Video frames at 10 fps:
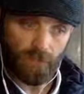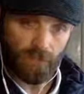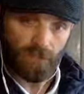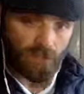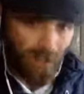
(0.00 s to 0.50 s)

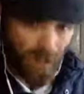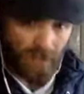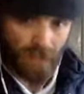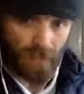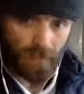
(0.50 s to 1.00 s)
It's
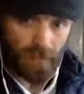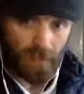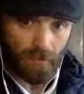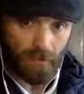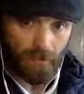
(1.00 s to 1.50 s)
demonic.
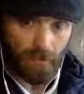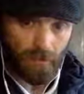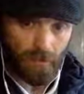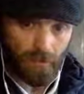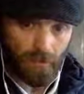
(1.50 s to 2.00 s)

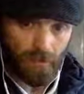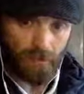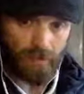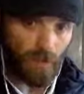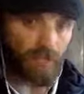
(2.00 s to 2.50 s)
It's
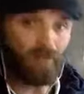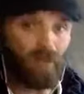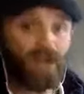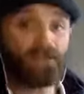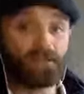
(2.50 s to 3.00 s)
a demonic
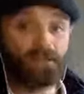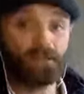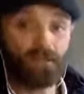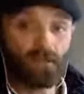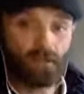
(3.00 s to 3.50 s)

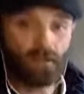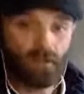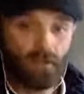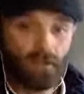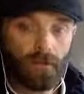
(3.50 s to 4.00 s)
practice.
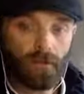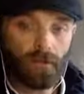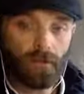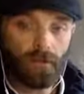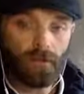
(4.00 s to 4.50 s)

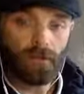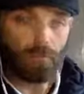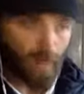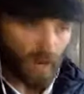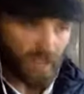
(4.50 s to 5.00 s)
It's a
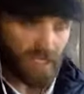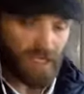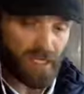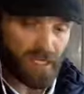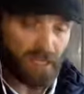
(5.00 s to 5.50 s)

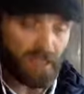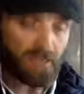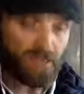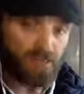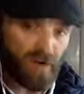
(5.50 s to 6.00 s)
body
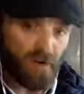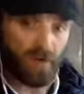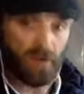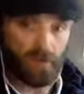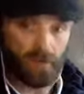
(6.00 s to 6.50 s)
eating
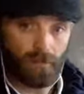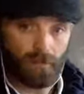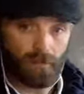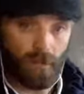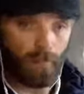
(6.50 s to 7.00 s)
spirit,
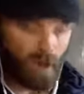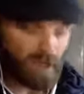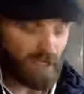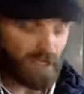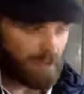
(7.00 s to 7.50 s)
a
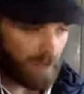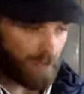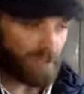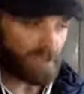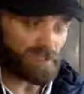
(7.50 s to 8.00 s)
body
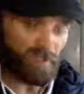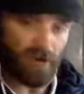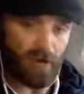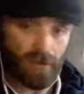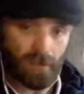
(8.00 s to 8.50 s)
devouring
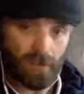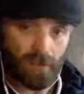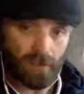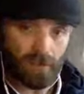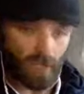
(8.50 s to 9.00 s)
spirit.
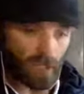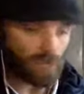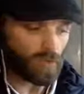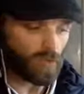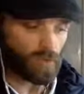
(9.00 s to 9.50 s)
Al
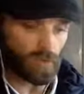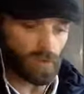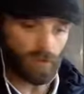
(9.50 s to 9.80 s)
cool.